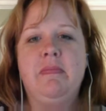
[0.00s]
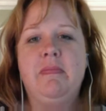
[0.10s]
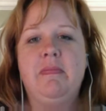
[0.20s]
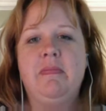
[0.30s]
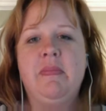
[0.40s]

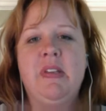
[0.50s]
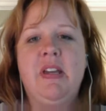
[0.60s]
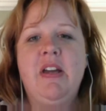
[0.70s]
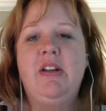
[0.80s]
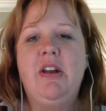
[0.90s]
You know,
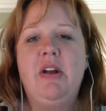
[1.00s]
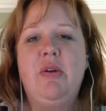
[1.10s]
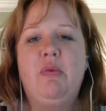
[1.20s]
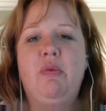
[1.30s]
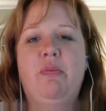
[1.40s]

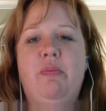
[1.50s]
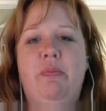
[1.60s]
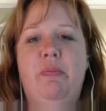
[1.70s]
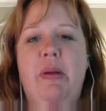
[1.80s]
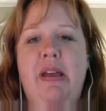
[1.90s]
being
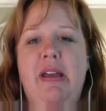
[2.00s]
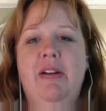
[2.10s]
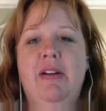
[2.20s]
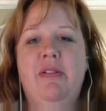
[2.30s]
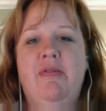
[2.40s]

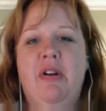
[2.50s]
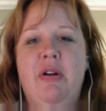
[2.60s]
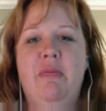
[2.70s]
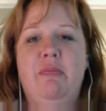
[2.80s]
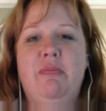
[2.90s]
from South
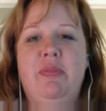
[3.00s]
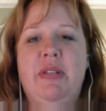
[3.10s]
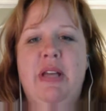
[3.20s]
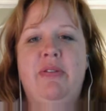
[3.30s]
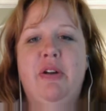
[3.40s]

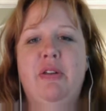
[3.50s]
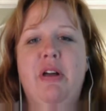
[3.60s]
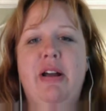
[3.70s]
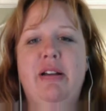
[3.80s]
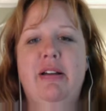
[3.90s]
Carolina
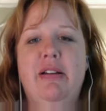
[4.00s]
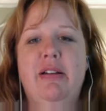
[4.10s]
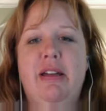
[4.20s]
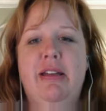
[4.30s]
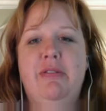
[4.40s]
and really
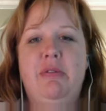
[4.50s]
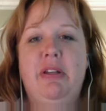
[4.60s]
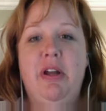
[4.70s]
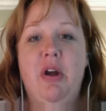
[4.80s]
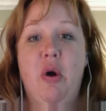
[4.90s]
only
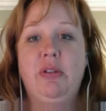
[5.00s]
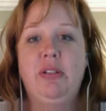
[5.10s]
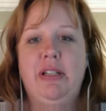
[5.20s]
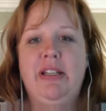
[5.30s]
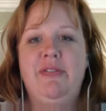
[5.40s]
living
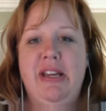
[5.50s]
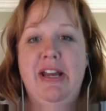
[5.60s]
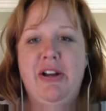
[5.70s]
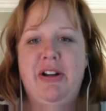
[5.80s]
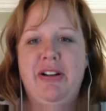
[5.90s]
here,
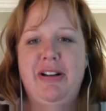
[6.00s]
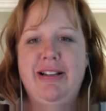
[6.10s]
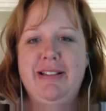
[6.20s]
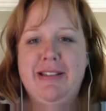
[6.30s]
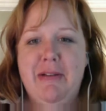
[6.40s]
except,
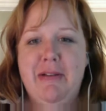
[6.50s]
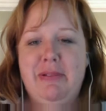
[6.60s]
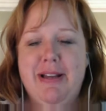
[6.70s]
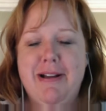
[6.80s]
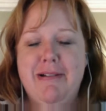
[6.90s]
when
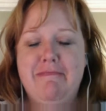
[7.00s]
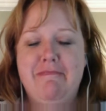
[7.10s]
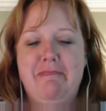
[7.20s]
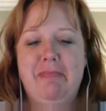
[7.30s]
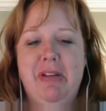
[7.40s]

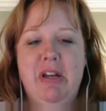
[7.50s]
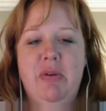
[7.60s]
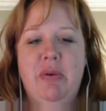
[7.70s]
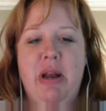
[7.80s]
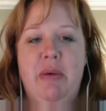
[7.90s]
I was
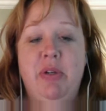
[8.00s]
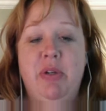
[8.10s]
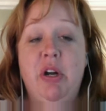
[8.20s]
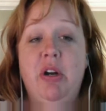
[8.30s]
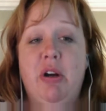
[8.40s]
younger, I did
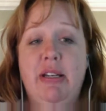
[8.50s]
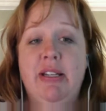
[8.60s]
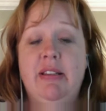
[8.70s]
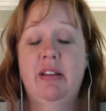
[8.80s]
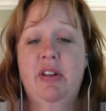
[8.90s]
live in Hong
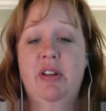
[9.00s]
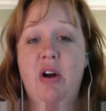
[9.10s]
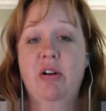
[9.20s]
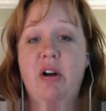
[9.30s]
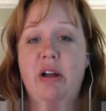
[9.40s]
Kong
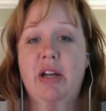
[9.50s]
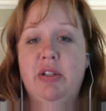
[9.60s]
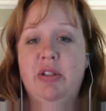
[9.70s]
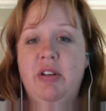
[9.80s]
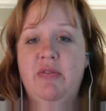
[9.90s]
actually
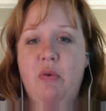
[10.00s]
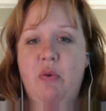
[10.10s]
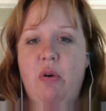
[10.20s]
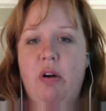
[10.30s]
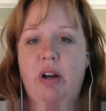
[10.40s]
for a year
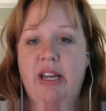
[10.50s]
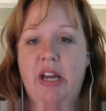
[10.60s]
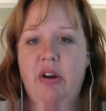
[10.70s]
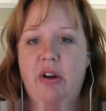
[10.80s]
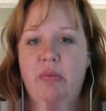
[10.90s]
and went to
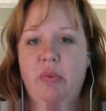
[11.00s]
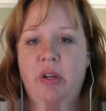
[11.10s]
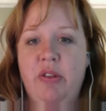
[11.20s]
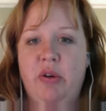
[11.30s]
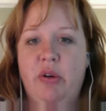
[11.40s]
third
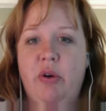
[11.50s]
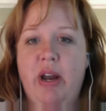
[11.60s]
grade there.